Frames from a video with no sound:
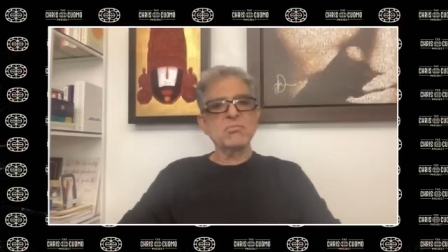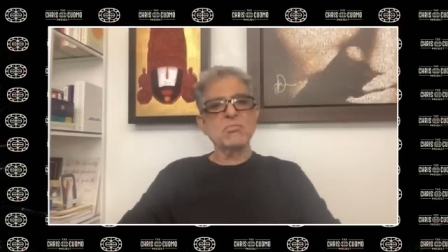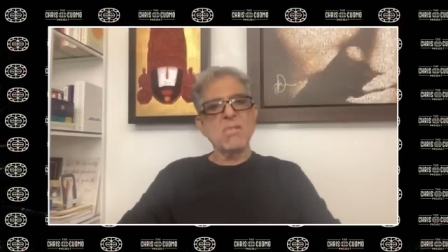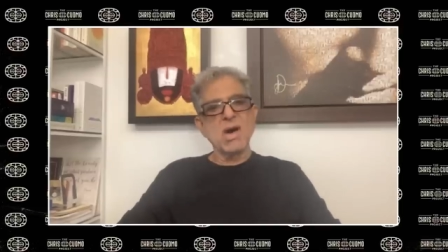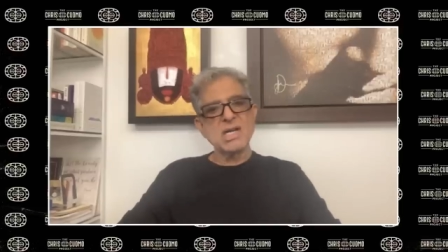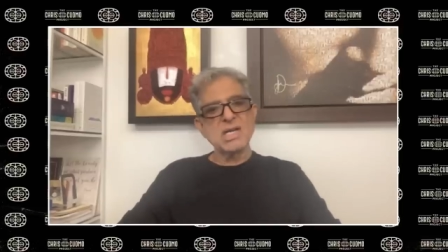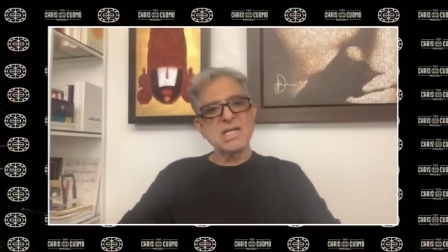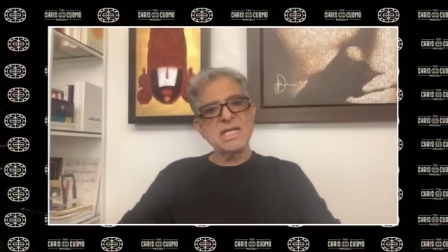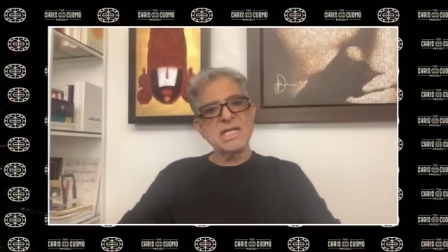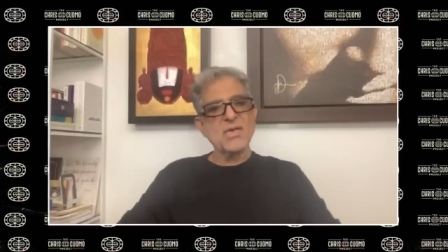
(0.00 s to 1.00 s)

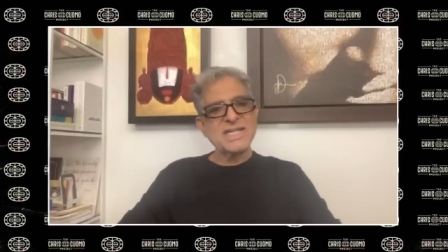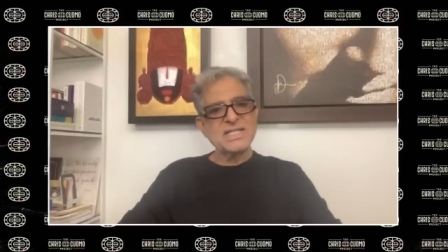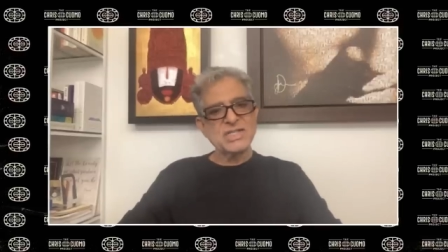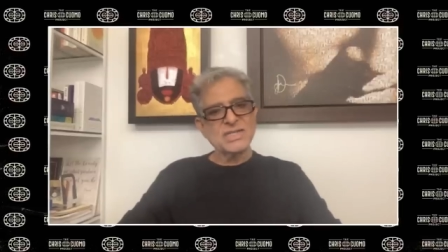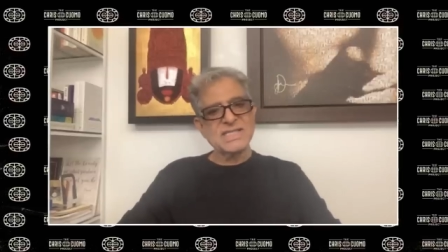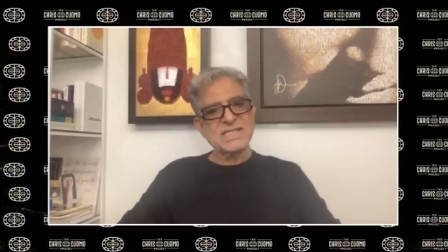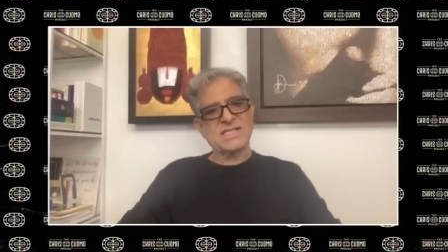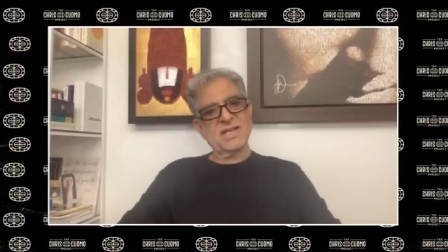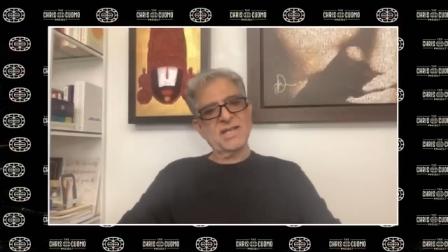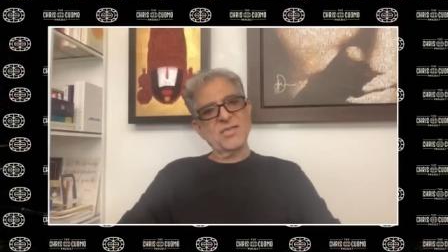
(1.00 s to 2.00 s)
morally righteous,
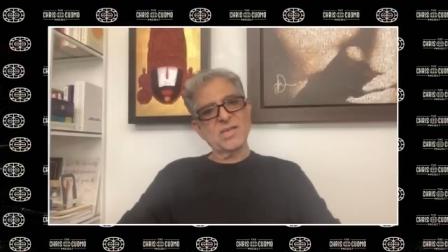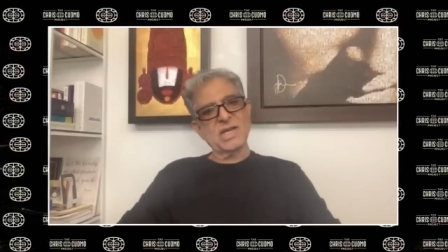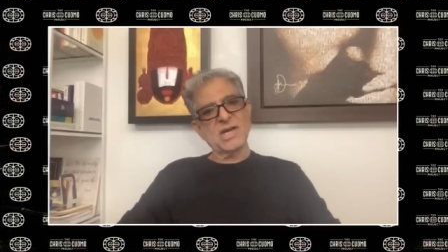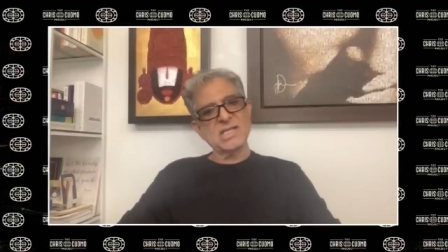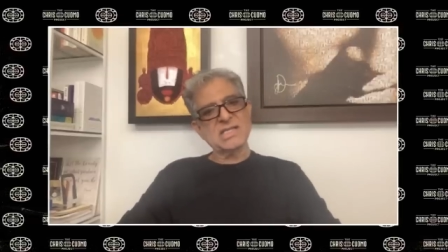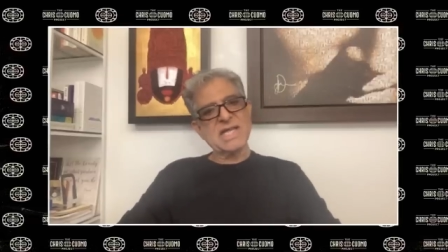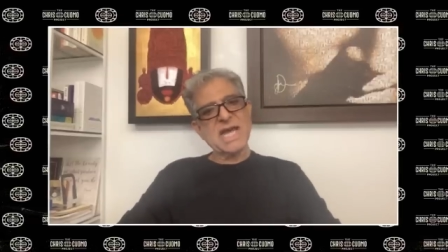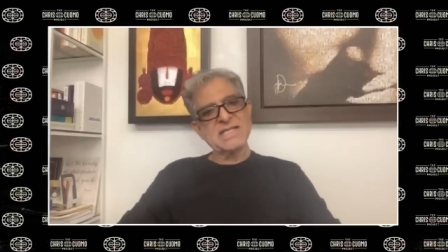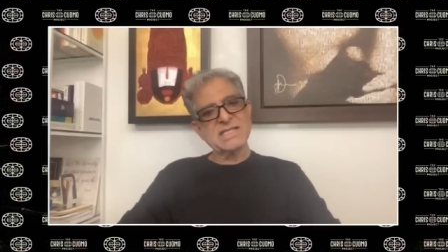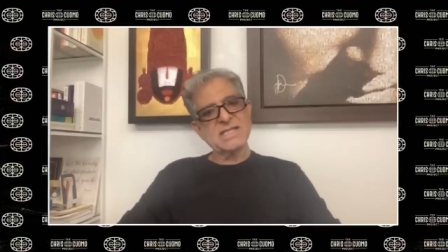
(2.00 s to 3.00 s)
because
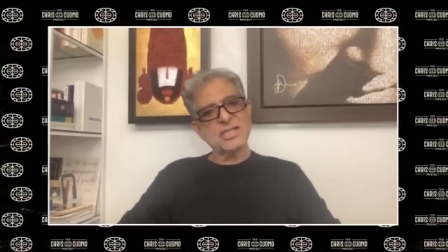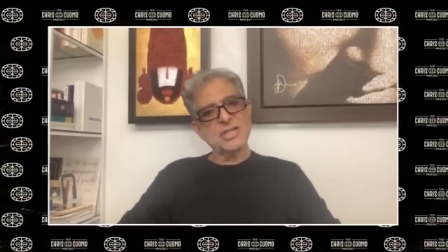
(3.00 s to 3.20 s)
that's the